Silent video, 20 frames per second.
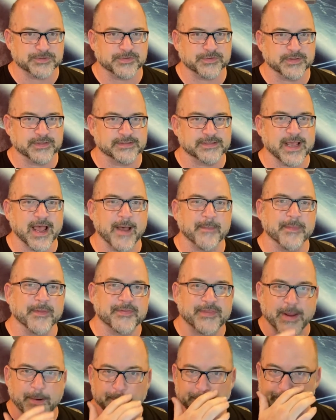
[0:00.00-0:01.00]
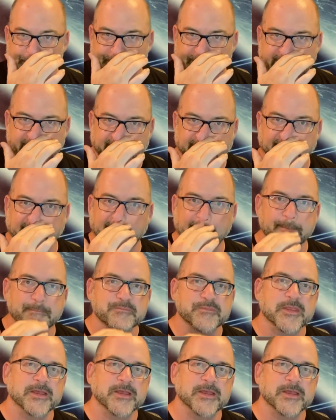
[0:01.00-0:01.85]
of the time that they were looking at.